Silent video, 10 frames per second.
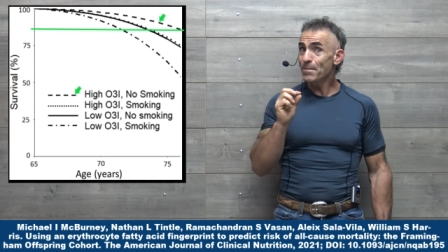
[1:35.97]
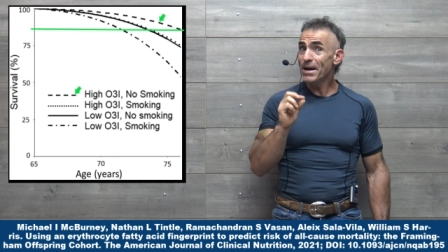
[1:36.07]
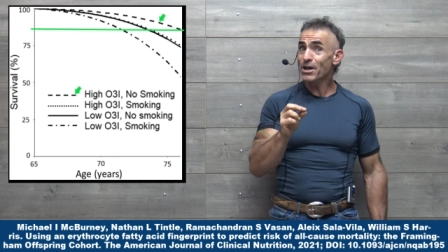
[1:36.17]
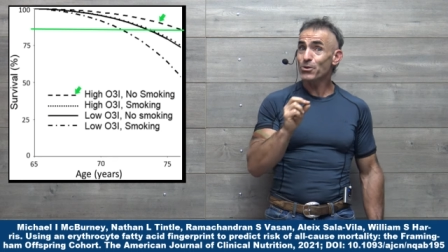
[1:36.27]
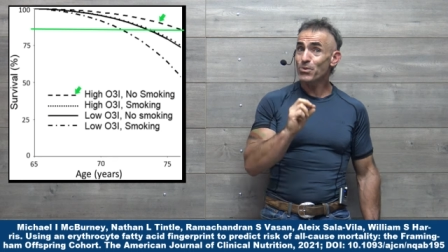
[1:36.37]

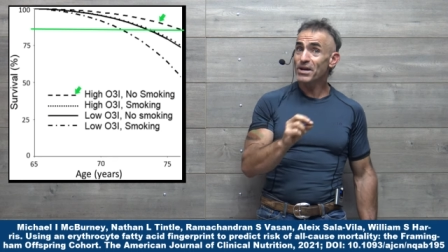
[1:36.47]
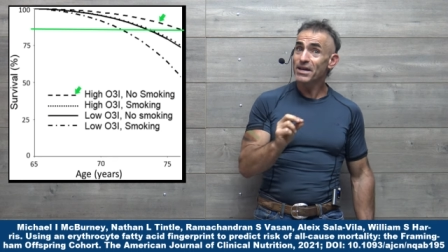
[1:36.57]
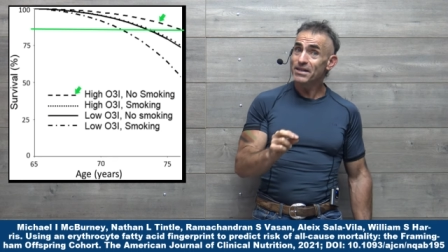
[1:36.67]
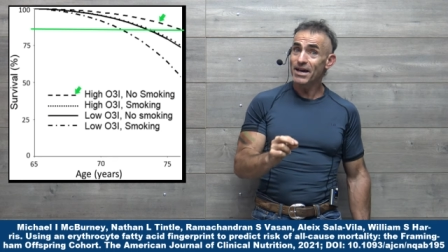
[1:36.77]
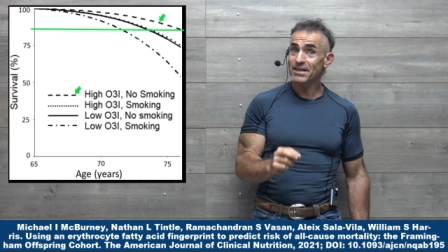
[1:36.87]
omega-3
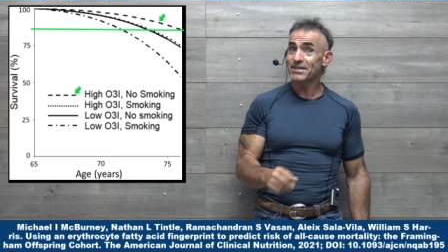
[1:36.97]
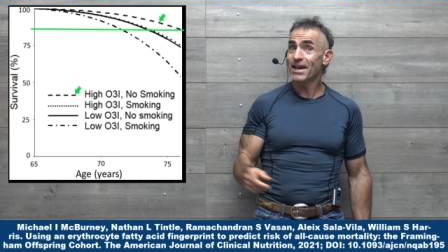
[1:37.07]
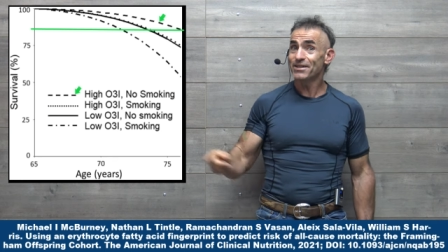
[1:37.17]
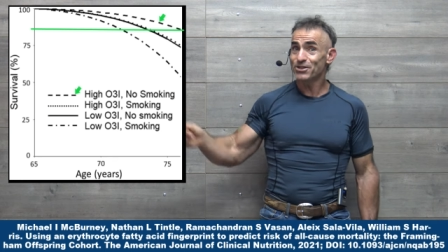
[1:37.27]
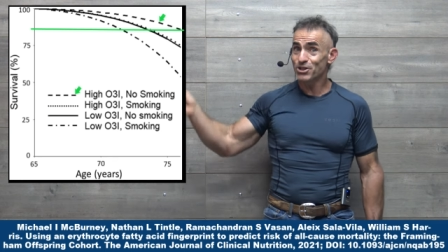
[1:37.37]
index
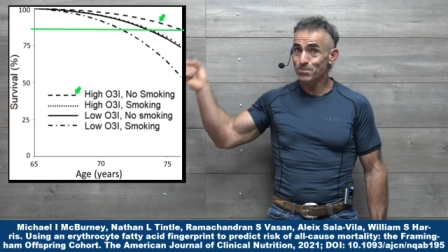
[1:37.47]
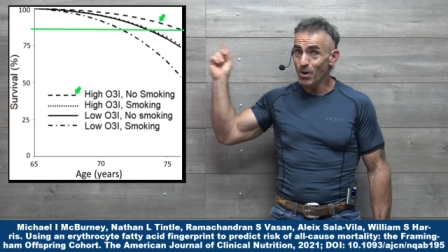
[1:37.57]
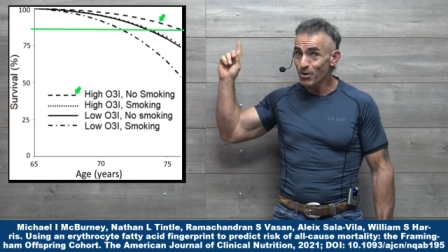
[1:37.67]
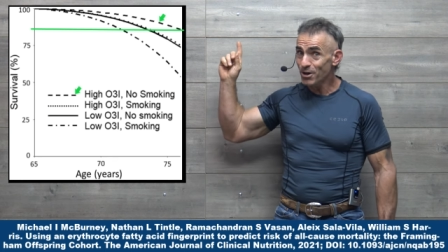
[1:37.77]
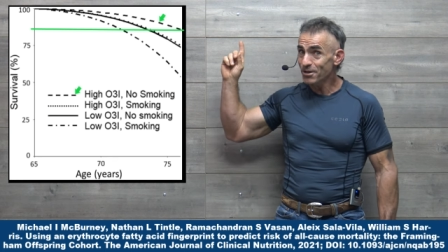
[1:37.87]
and is a
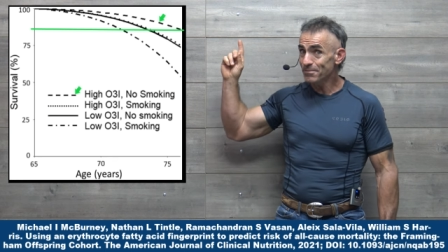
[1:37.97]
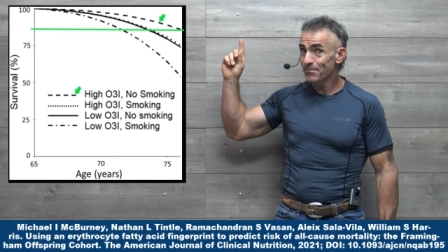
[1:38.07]
smoker,